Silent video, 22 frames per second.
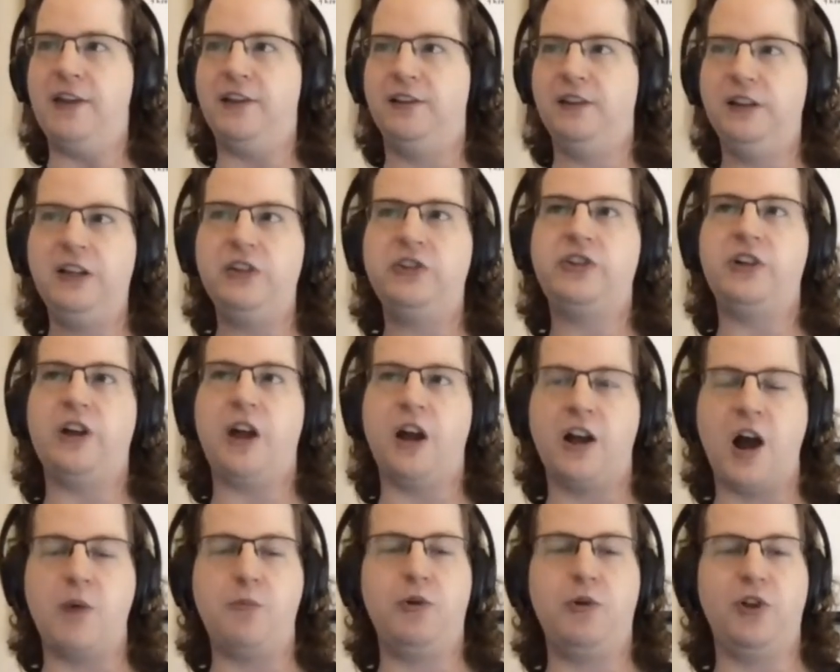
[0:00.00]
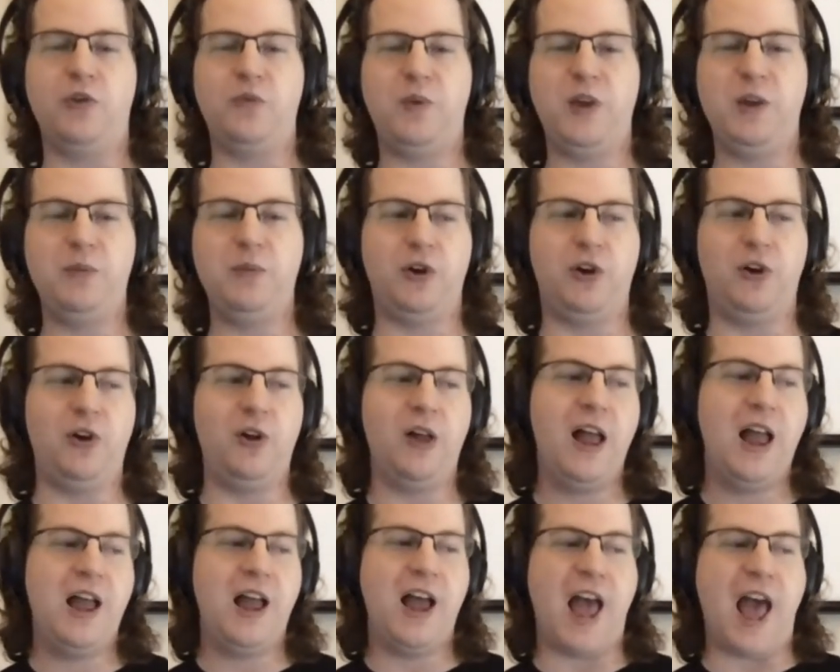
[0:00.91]
at least a couple of
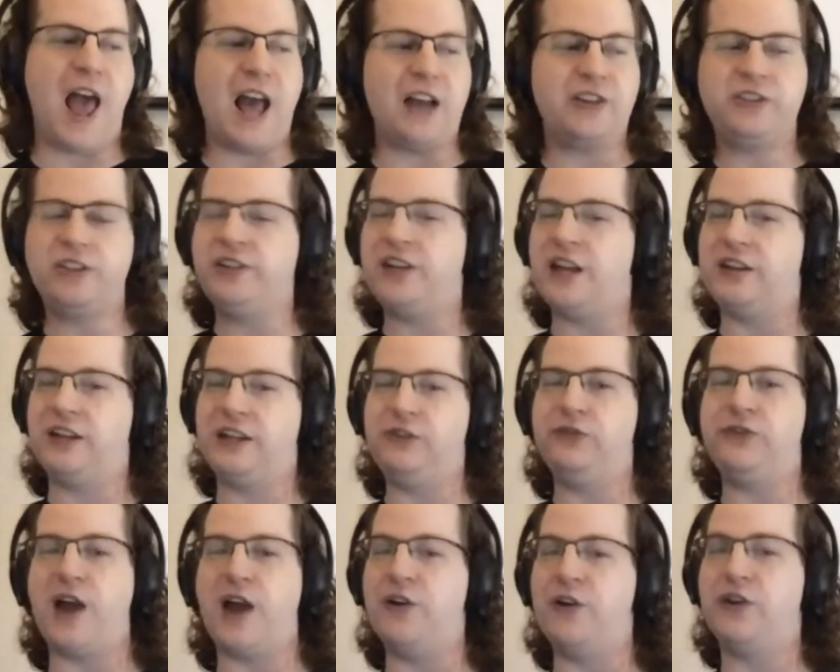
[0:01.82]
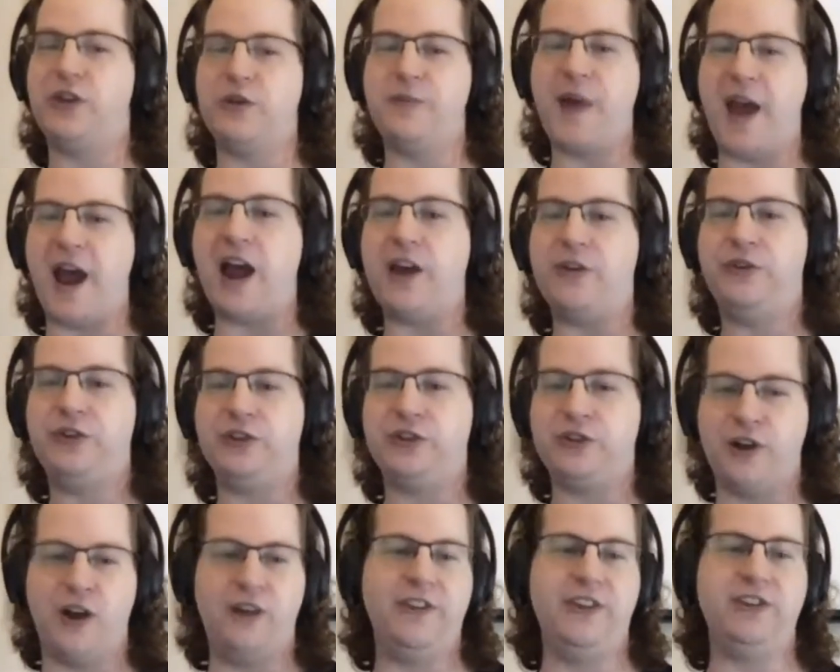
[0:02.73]
people accidentally found the path
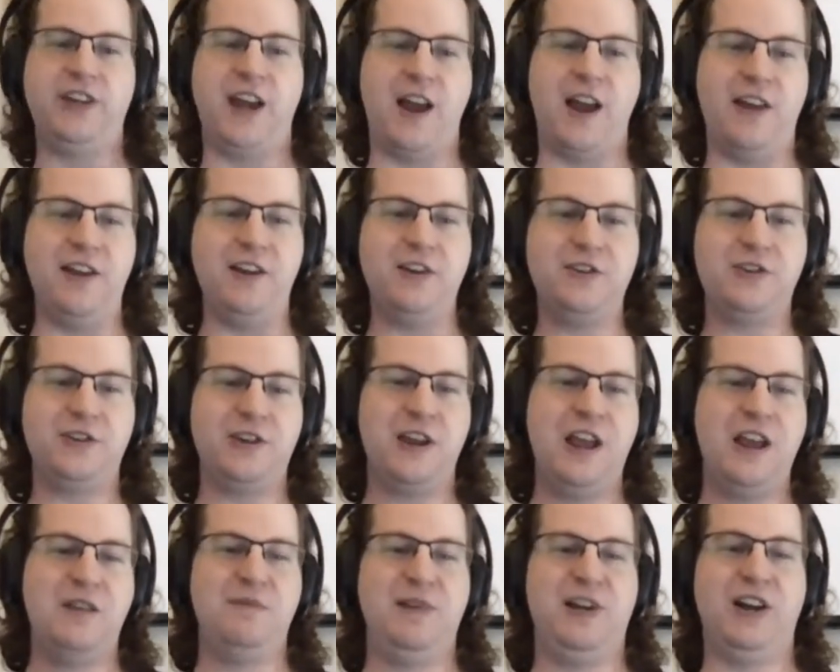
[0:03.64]
to solve the challenge